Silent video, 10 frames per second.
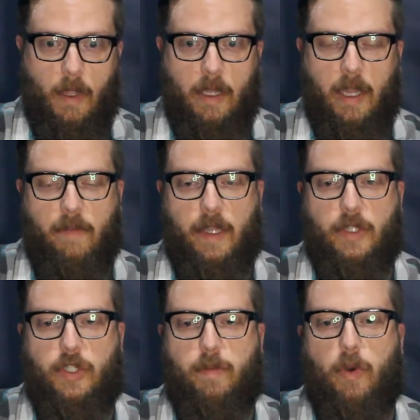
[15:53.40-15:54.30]
kind of like
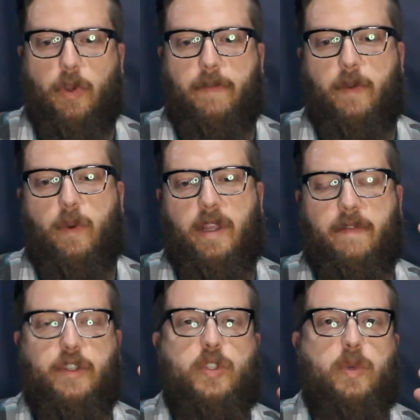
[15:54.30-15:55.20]
smoke if
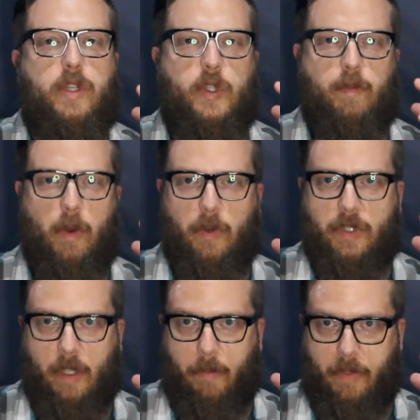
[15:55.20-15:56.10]
you just want to smoke
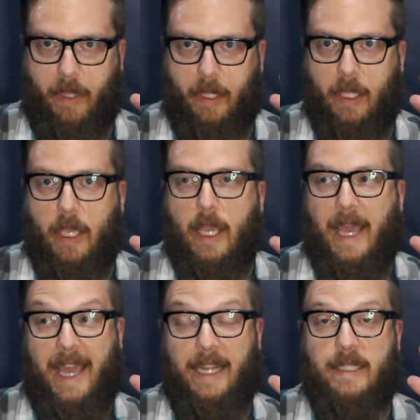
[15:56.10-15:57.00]
something,
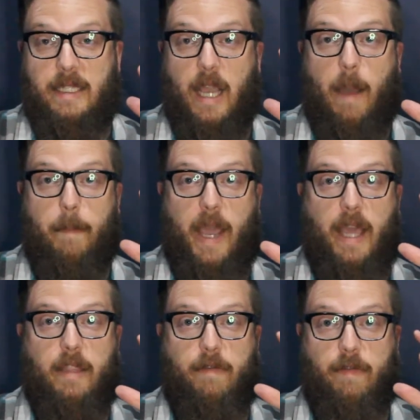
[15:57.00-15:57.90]
and it's not
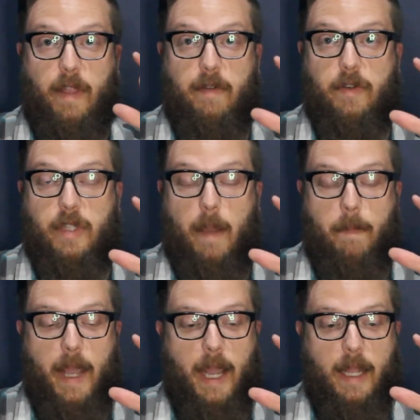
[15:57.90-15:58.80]
bad. The flavor's not
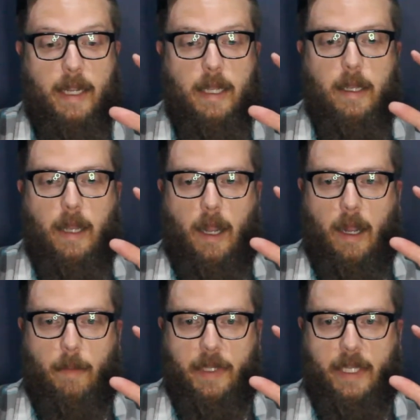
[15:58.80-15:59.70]
bad.
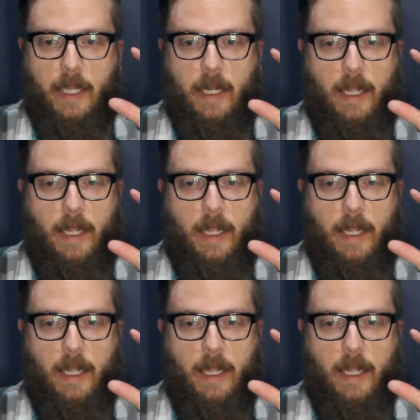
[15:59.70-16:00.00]
Again,